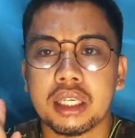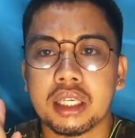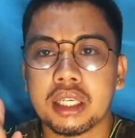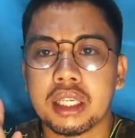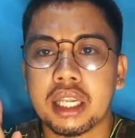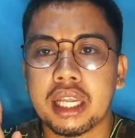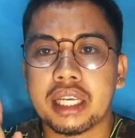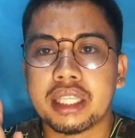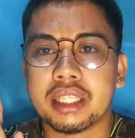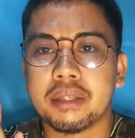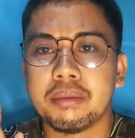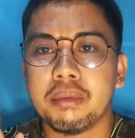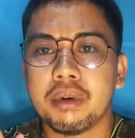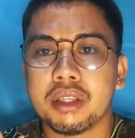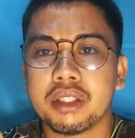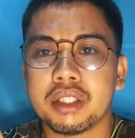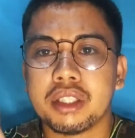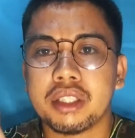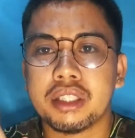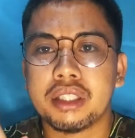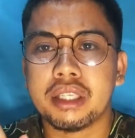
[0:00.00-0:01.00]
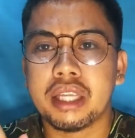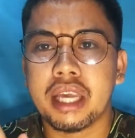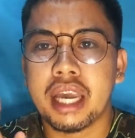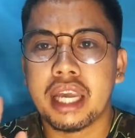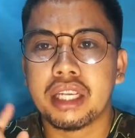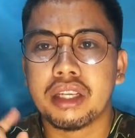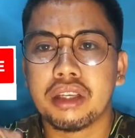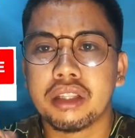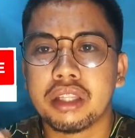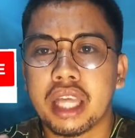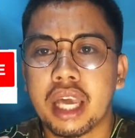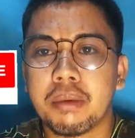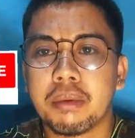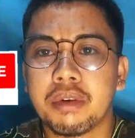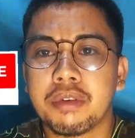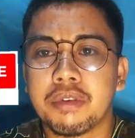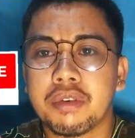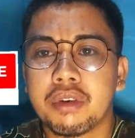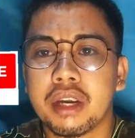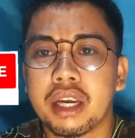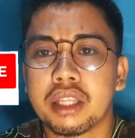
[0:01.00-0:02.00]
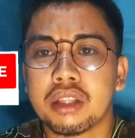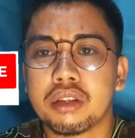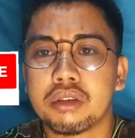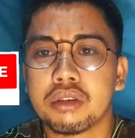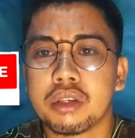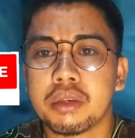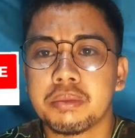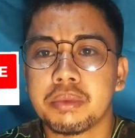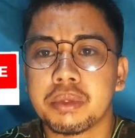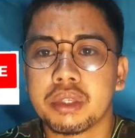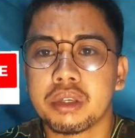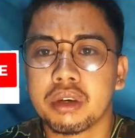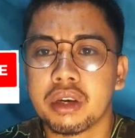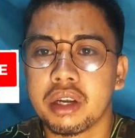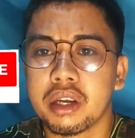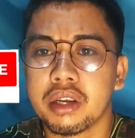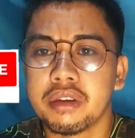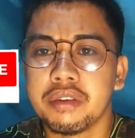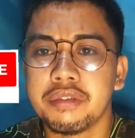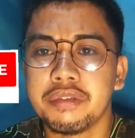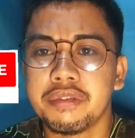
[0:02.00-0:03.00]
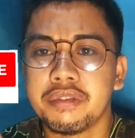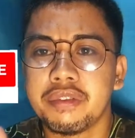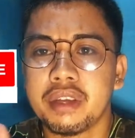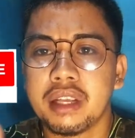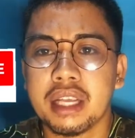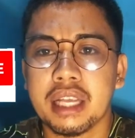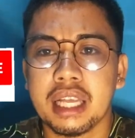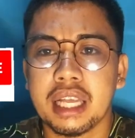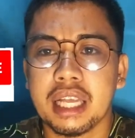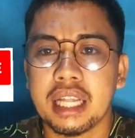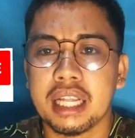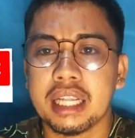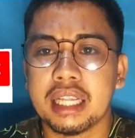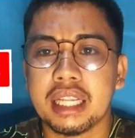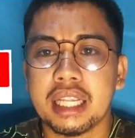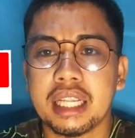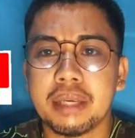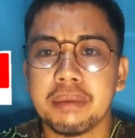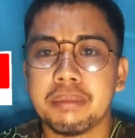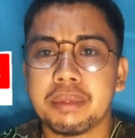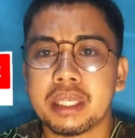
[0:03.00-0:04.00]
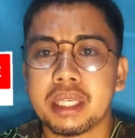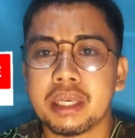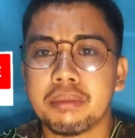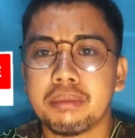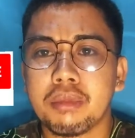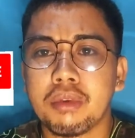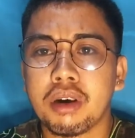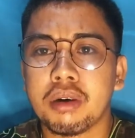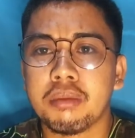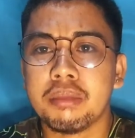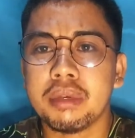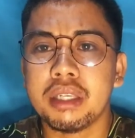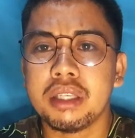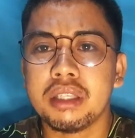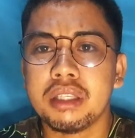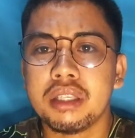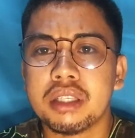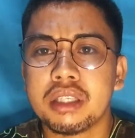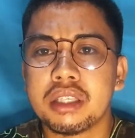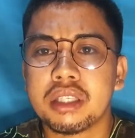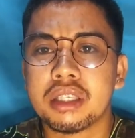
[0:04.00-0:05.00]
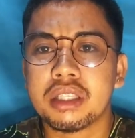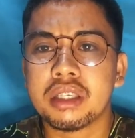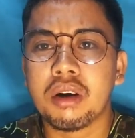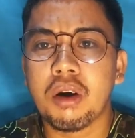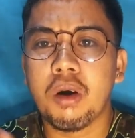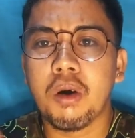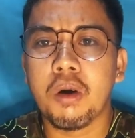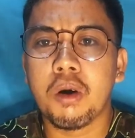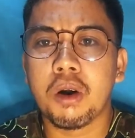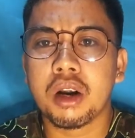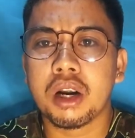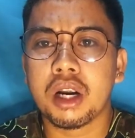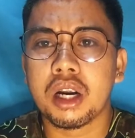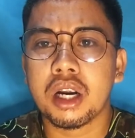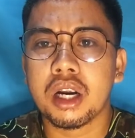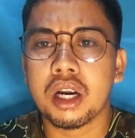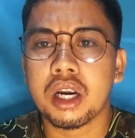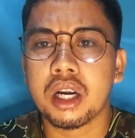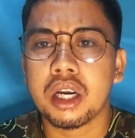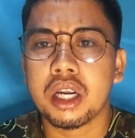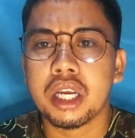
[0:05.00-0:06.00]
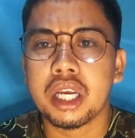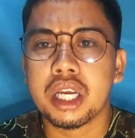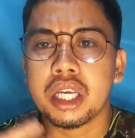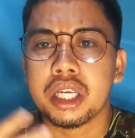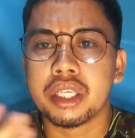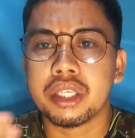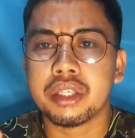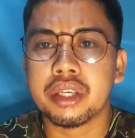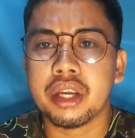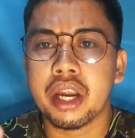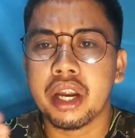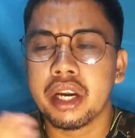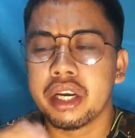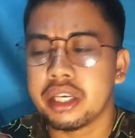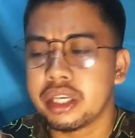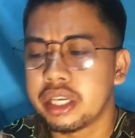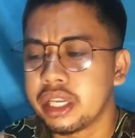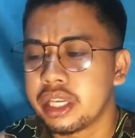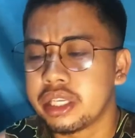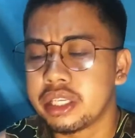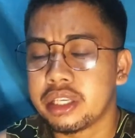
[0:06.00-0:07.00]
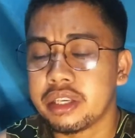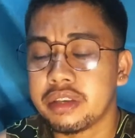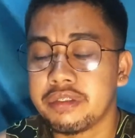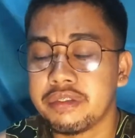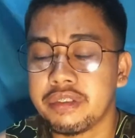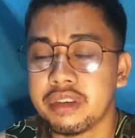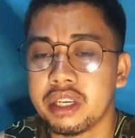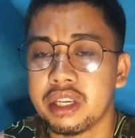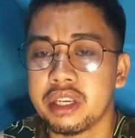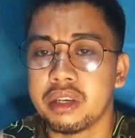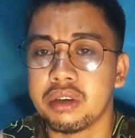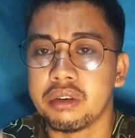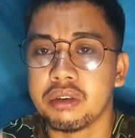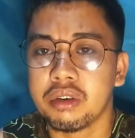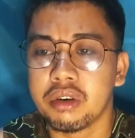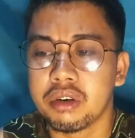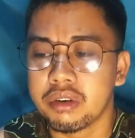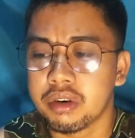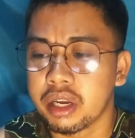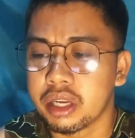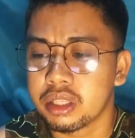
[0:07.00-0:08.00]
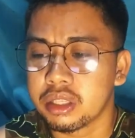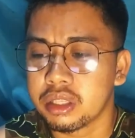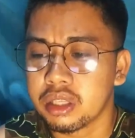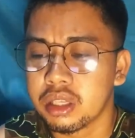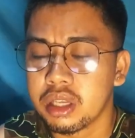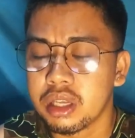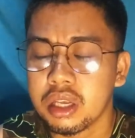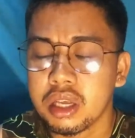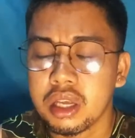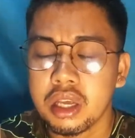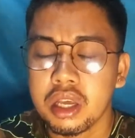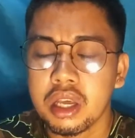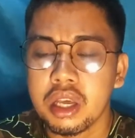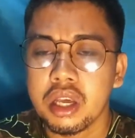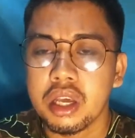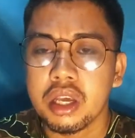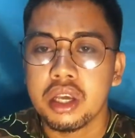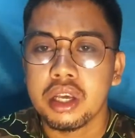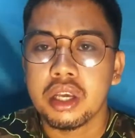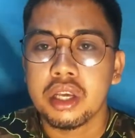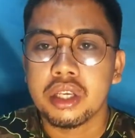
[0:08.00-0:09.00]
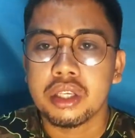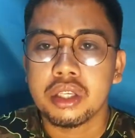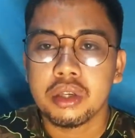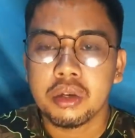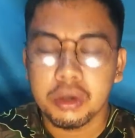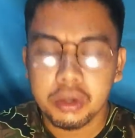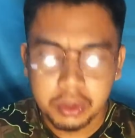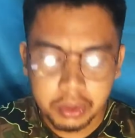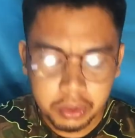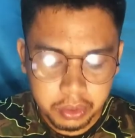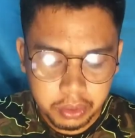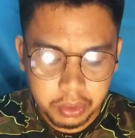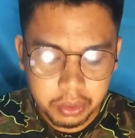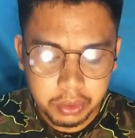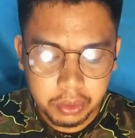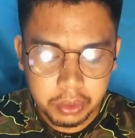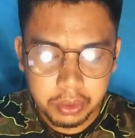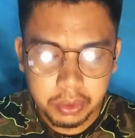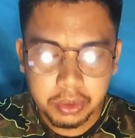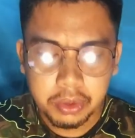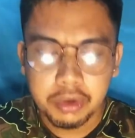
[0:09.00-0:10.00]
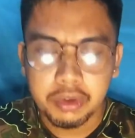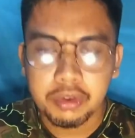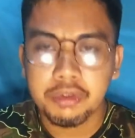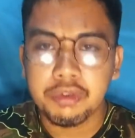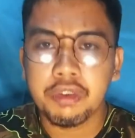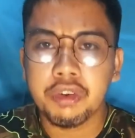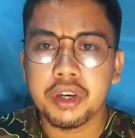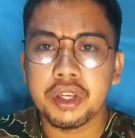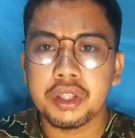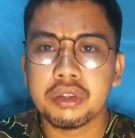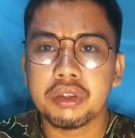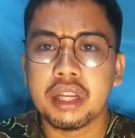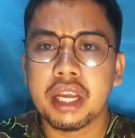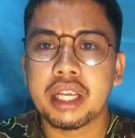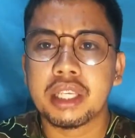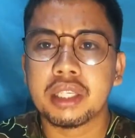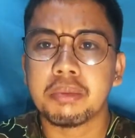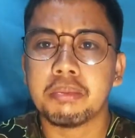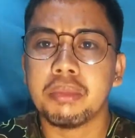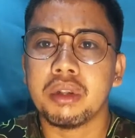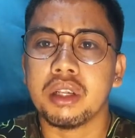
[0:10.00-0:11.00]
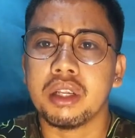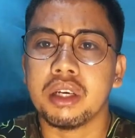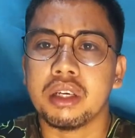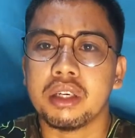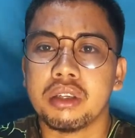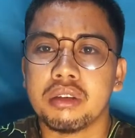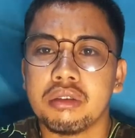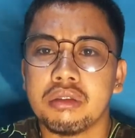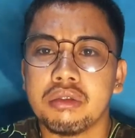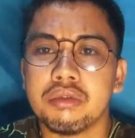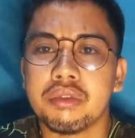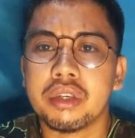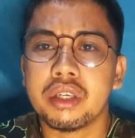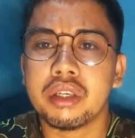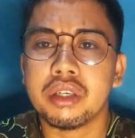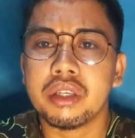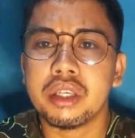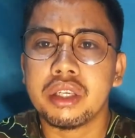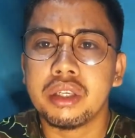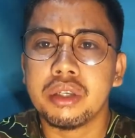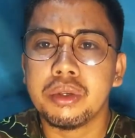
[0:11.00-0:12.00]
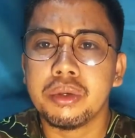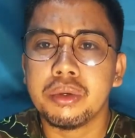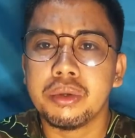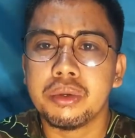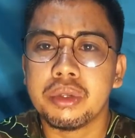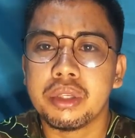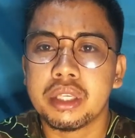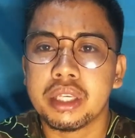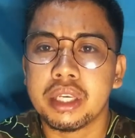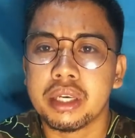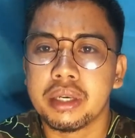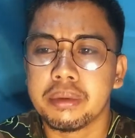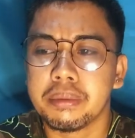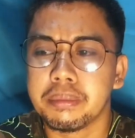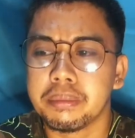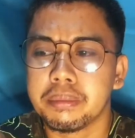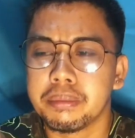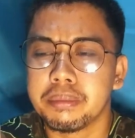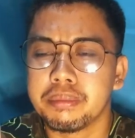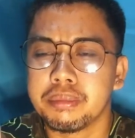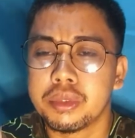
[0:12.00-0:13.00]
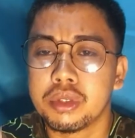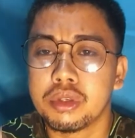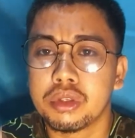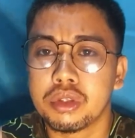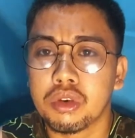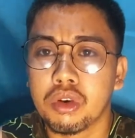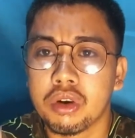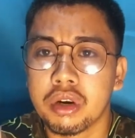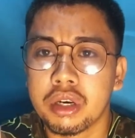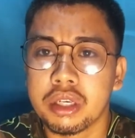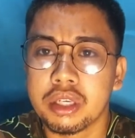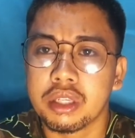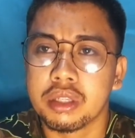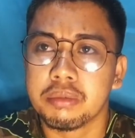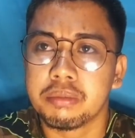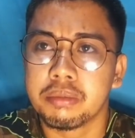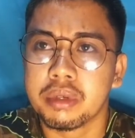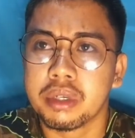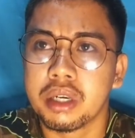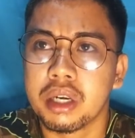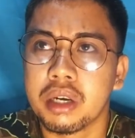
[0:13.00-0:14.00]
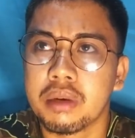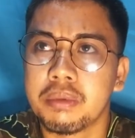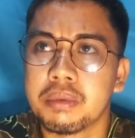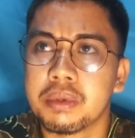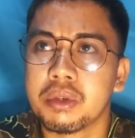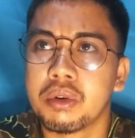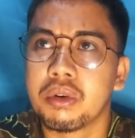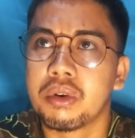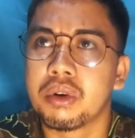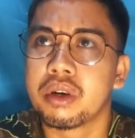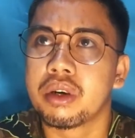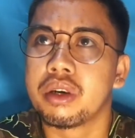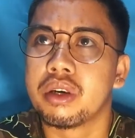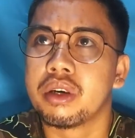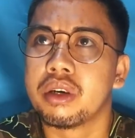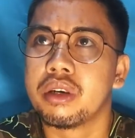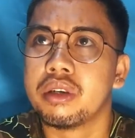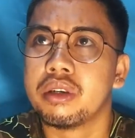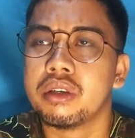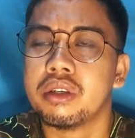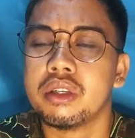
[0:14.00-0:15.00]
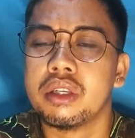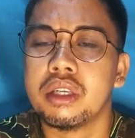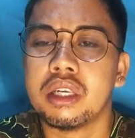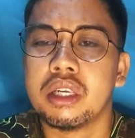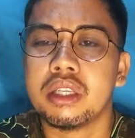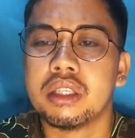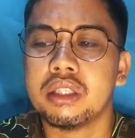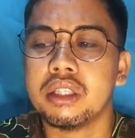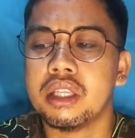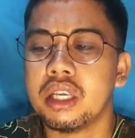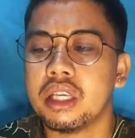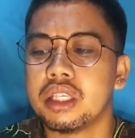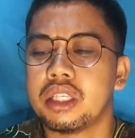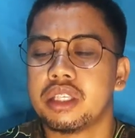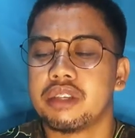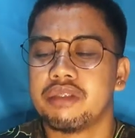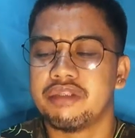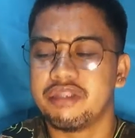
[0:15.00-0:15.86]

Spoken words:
click the button and don't ever forget to subscribe, leave some comments, or share this video. Alright, so for today's vlog, we're gonna do some tutorial perhaps, or this